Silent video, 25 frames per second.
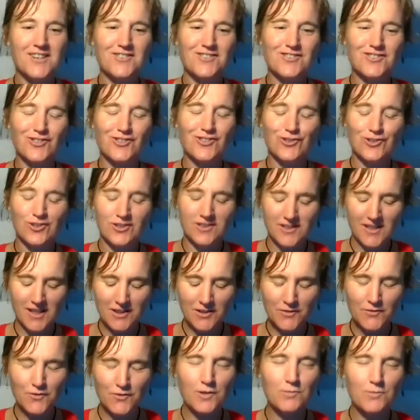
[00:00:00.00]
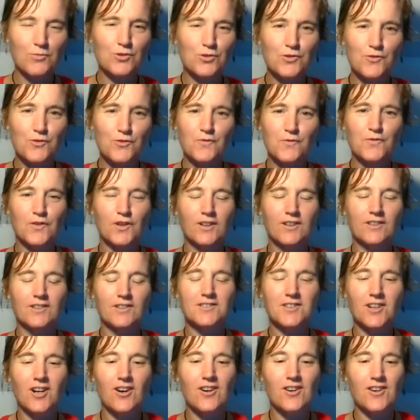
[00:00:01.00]
Dolores. Thanks very much for inviting
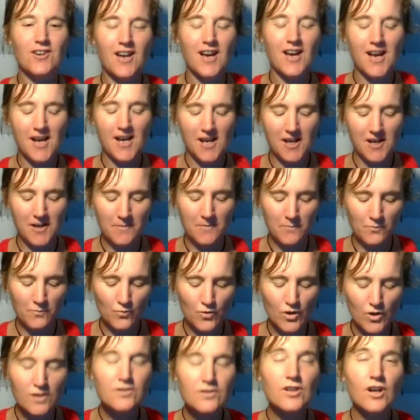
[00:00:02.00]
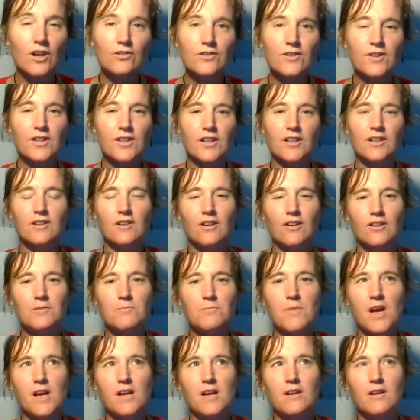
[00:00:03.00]
us on. Well, Dorothy and I
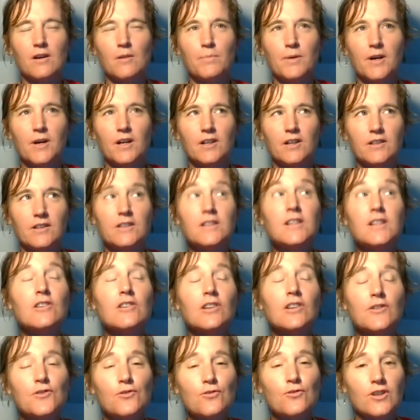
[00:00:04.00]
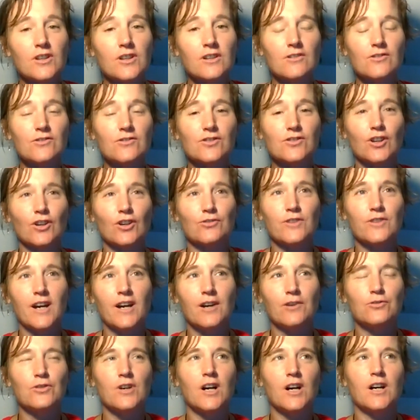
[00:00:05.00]
met about nearly 3 years ago
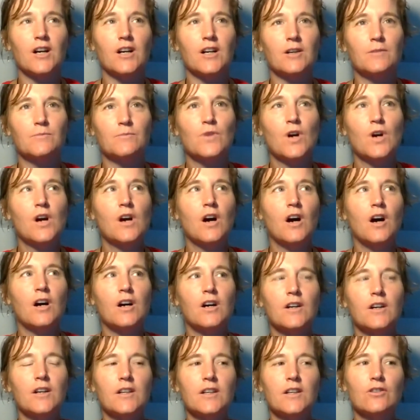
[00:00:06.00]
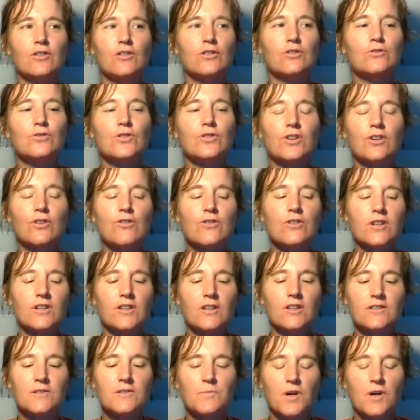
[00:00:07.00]
now. I
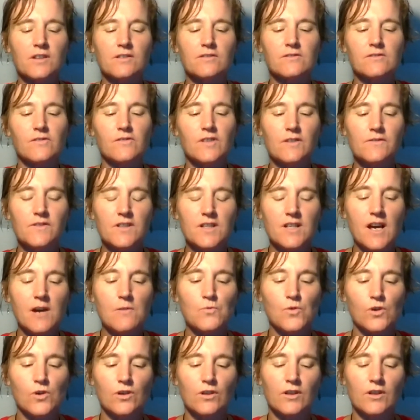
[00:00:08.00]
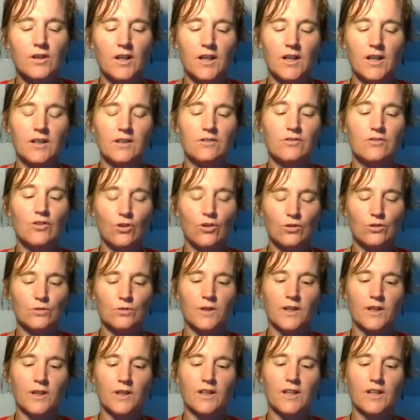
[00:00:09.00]
organised Positive Living Network in
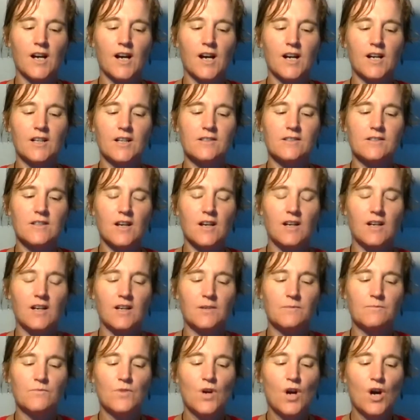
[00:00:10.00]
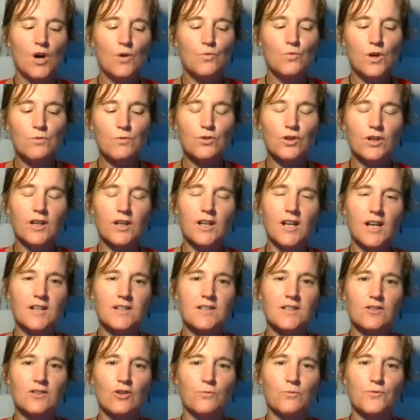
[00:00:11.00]
Galway, and we were
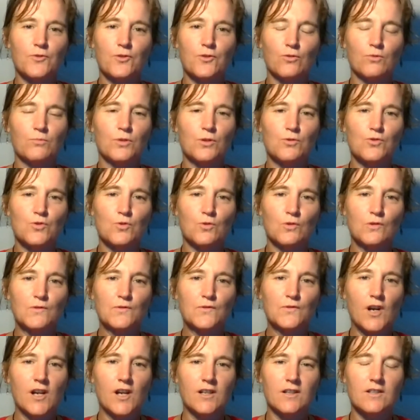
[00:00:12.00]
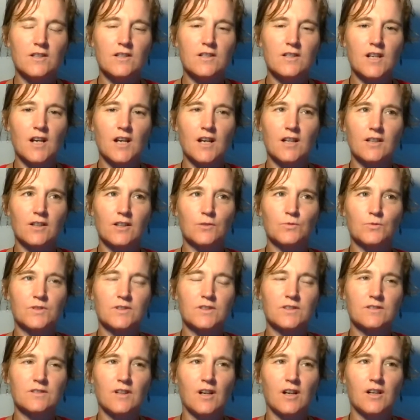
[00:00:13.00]
connected up through a mutual friend. And I
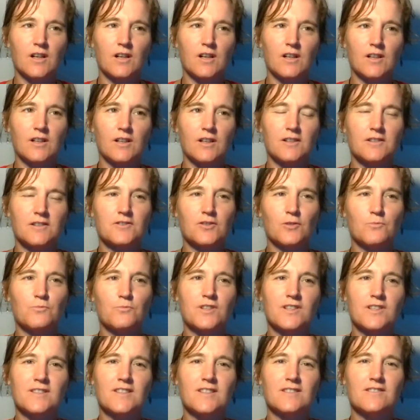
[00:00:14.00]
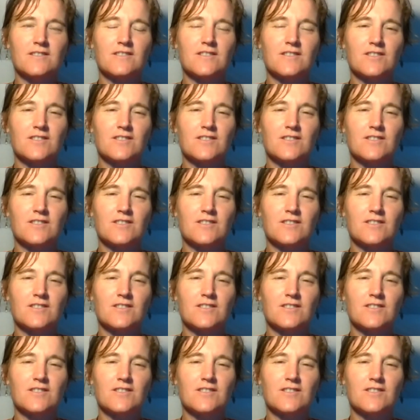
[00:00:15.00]
was somebody said